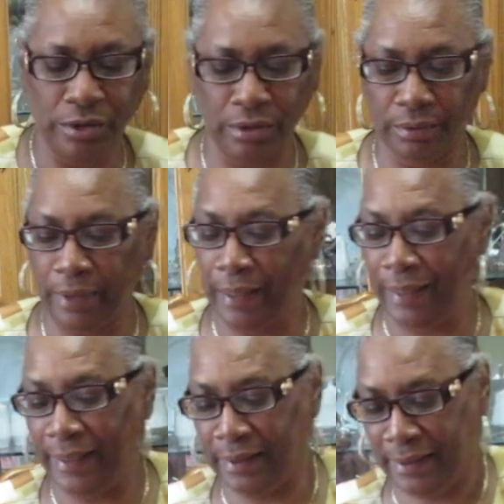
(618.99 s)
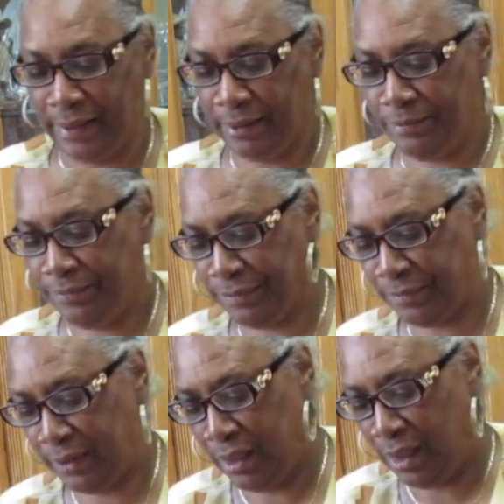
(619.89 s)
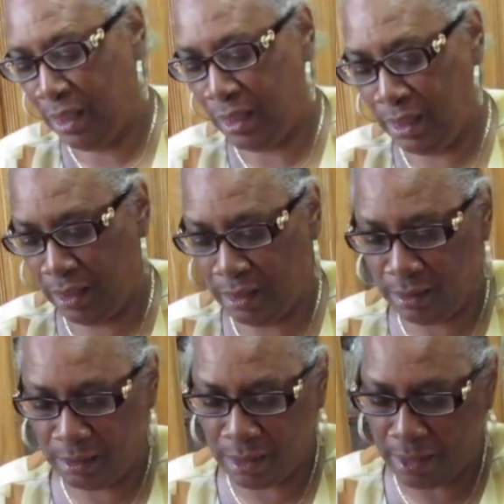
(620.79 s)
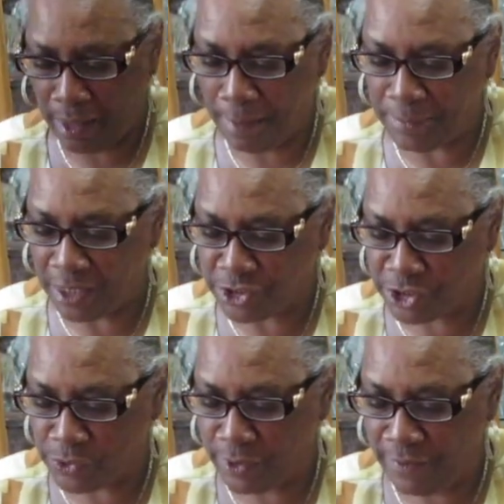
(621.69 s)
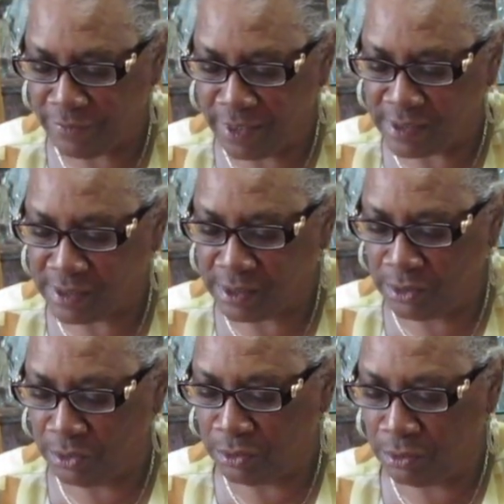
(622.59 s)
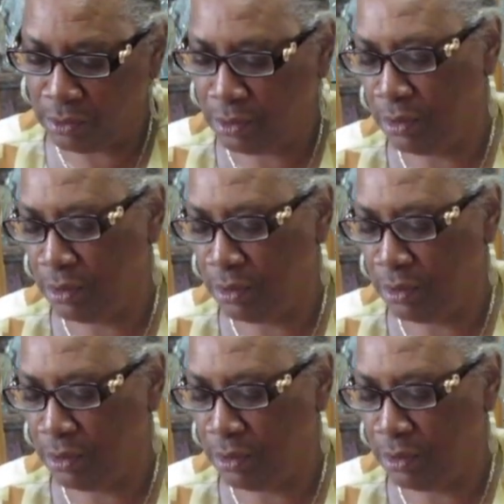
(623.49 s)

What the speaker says: cook a leg of lamb. And I'm not sure if they still